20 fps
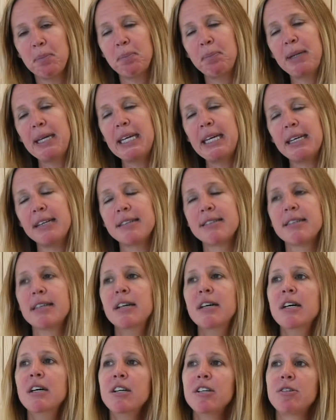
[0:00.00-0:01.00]
piece
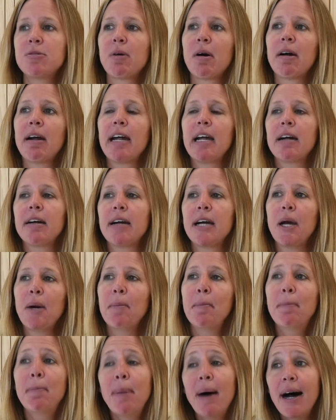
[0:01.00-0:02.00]
to our area,
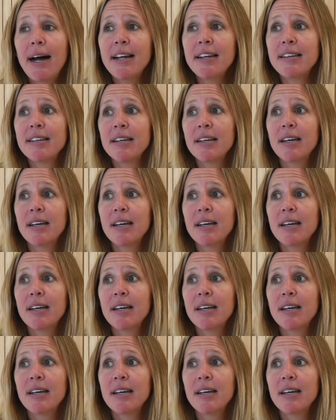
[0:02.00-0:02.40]
but